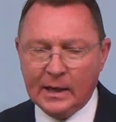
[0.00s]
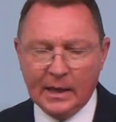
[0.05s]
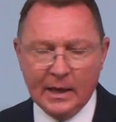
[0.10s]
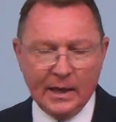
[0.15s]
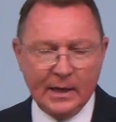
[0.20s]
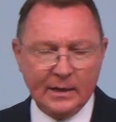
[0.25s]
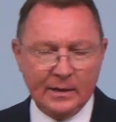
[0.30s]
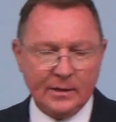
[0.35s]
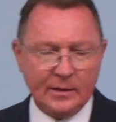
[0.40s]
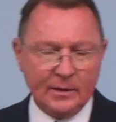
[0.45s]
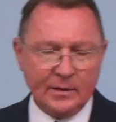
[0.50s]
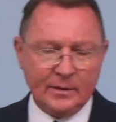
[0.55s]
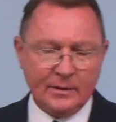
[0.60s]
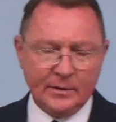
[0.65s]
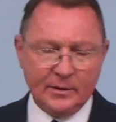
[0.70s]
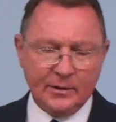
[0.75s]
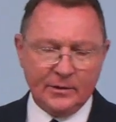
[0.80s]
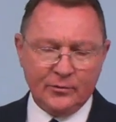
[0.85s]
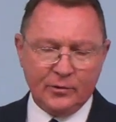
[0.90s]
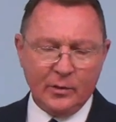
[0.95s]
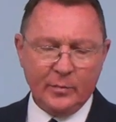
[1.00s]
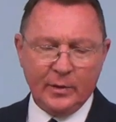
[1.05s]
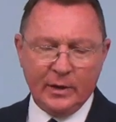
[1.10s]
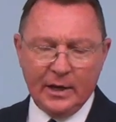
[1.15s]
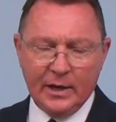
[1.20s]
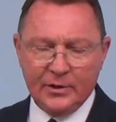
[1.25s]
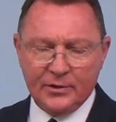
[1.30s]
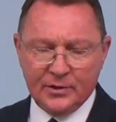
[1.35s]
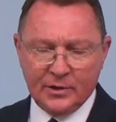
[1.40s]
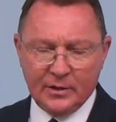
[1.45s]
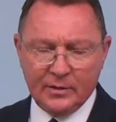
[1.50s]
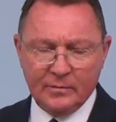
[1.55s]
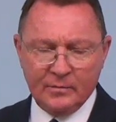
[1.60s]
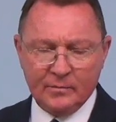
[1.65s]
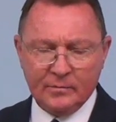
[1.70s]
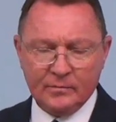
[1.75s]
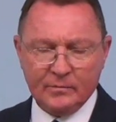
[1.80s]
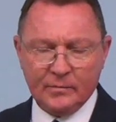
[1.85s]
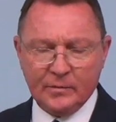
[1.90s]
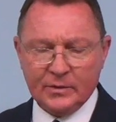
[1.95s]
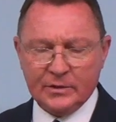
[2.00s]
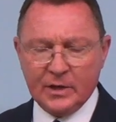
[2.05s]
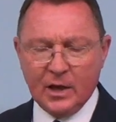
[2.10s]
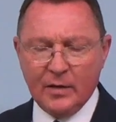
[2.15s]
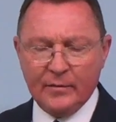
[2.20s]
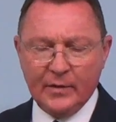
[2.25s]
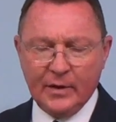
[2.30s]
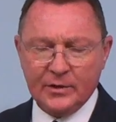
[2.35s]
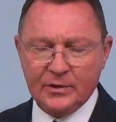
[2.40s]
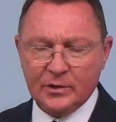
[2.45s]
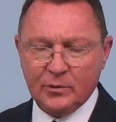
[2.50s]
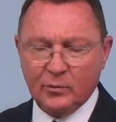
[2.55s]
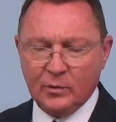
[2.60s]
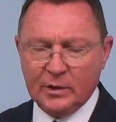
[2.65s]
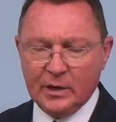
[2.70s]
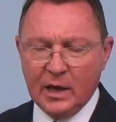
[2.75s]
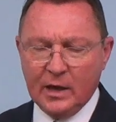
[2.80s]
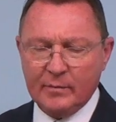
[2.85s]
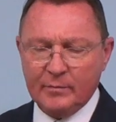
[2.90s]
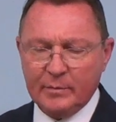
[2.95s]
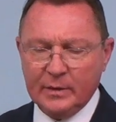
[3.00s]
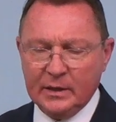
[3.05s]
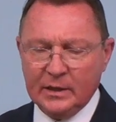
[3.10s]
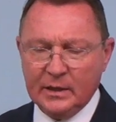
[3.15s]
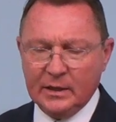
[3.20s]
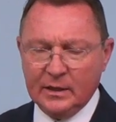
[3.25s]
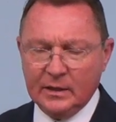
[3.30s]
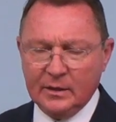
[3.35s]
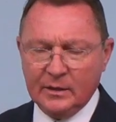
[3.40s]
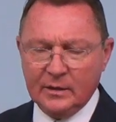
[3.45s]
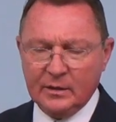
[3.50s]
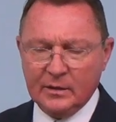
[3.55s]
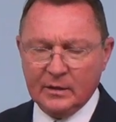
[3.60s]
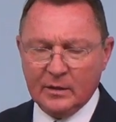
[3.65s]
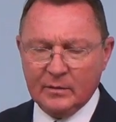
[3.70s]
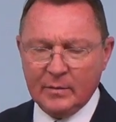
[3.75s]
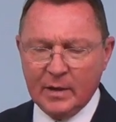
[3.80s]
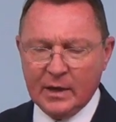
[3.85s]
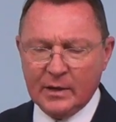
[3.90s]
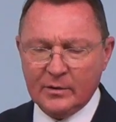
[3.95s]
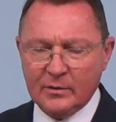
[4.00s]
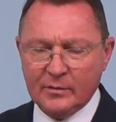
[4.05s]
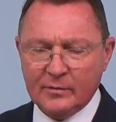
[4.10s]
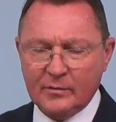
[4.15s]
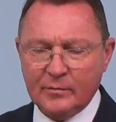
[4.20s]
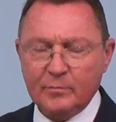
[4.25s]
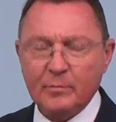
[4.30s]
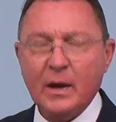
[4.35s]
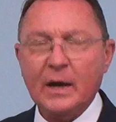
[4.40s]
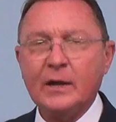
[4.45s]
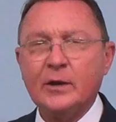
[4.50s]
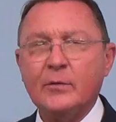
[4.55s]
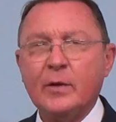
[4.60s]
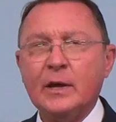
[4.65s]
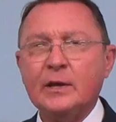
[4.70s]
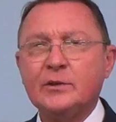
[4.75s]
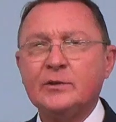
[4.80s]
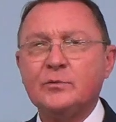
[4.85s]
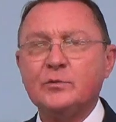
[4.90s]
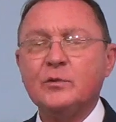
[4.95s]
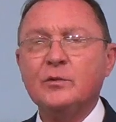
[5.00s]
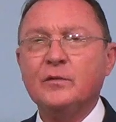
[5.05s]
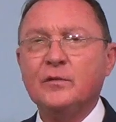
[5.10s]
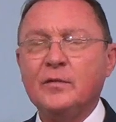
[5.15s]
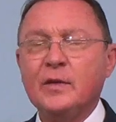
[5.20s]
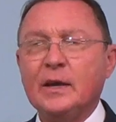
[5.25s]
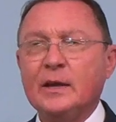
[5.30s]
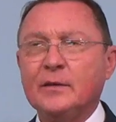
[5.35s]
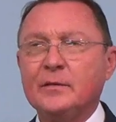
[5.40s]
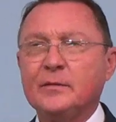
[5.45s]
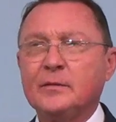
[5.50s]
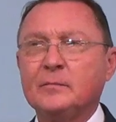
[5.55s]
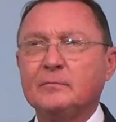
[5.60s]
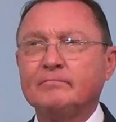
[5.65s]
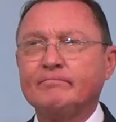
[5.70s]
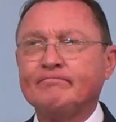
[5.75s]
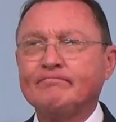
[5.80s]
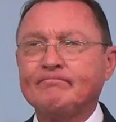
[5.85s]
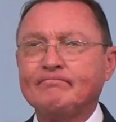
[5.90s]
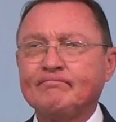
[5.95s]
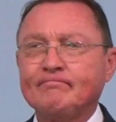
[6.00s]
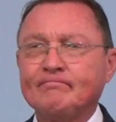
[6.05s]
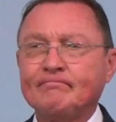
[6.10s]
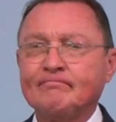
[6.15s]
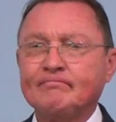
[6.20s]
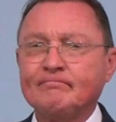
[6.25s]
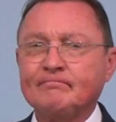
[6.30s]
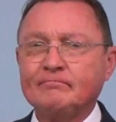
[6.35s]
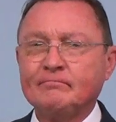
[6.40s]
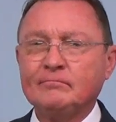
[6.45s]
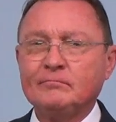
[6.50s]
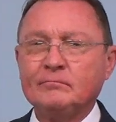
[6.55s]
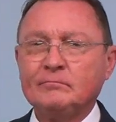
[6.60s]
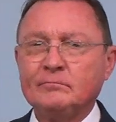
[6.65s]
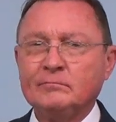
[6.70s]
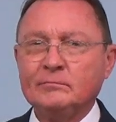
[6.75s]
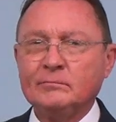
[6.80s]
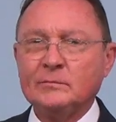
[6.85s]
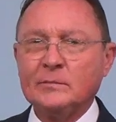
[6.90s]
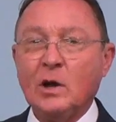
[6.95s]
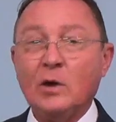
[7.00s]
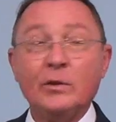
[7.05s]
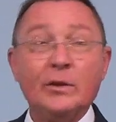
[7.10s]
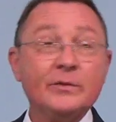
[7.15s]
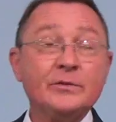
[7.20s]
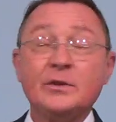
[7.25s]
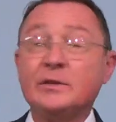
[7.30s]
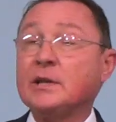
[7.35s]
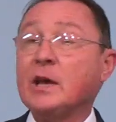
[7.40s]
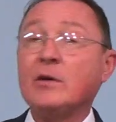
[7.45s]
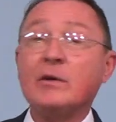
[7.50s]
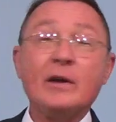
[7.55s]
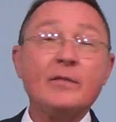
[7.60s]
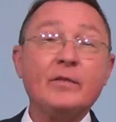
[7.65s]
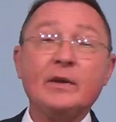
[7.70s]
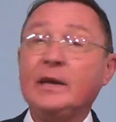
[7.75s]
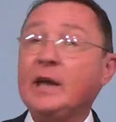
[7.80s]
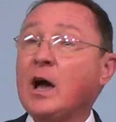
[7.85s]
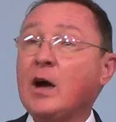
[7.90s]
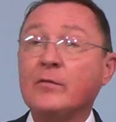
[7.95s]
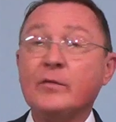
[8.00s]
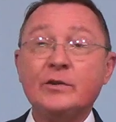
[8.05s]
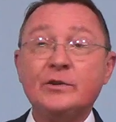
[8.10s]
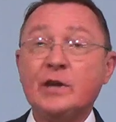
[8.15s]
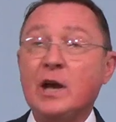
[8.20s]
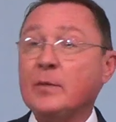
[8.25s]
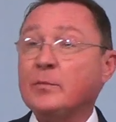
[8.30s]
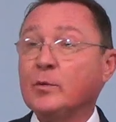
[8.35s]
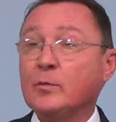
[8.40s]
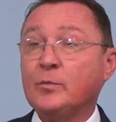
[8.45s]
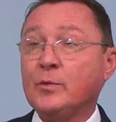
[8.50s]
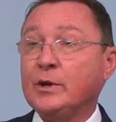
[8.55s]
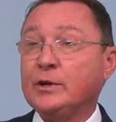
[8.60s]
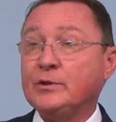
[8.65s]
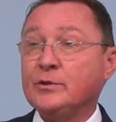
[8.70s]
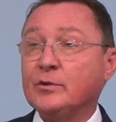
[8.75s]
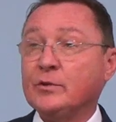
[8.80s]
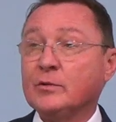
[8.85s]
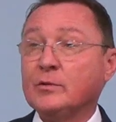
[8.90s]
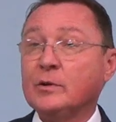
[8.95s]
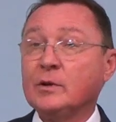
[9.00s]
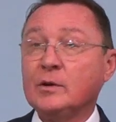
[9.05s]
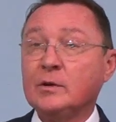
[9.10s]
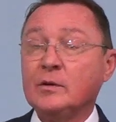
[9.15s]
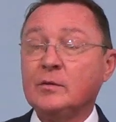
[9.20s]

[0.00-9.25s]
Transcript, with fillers: In the tribulation, salvation will not be a matter of by grace through faith. Well, this is how every Calvary Chapel preacher